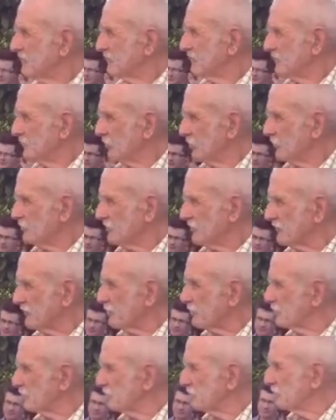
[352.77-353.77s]
Those of
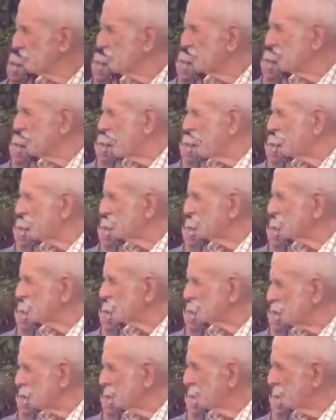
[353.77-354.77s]
you who are married
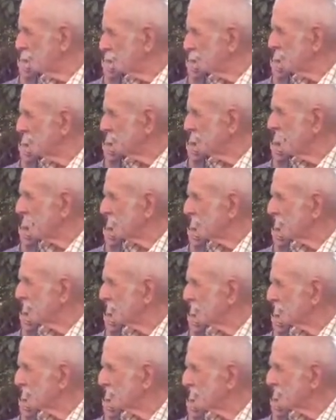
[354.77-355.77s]
and have been married
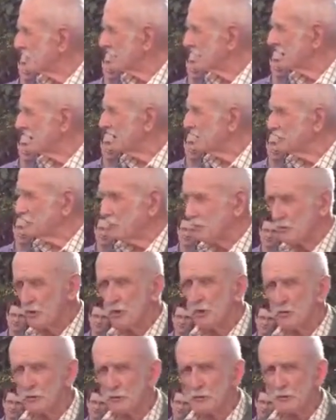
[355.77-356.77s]
for some time, you
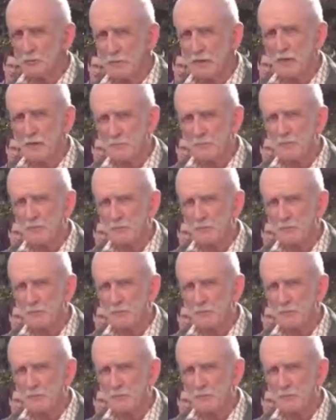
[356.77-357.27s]
know you get